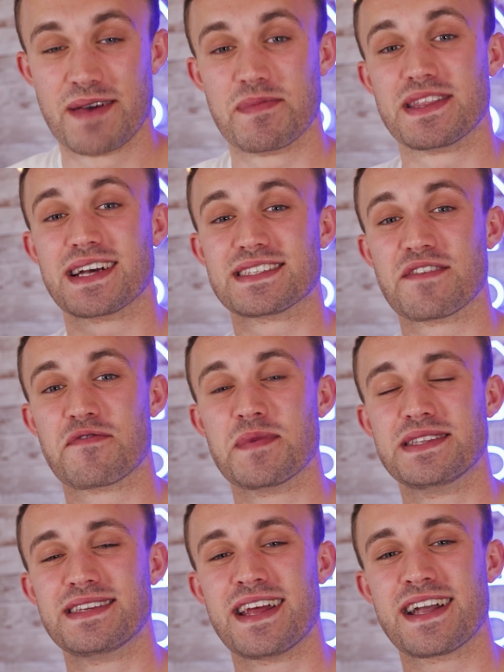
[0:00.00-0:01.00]
But that's it for
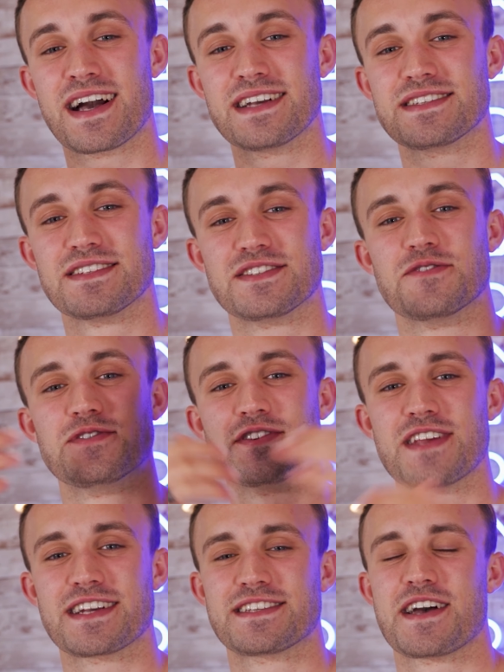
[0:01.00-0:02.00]
me today, guys. So until
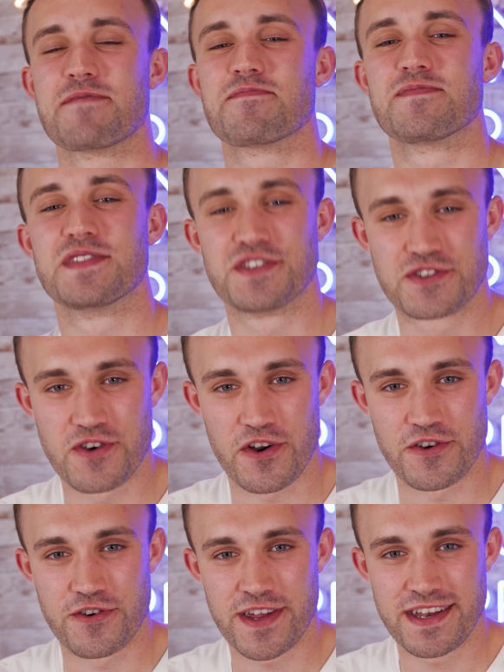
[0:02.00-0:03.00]
next time, this is
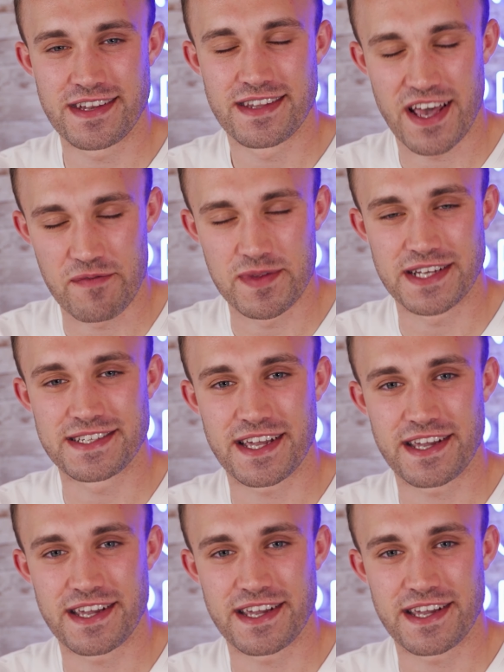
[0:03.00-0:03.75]
Conor Green. Have a blessed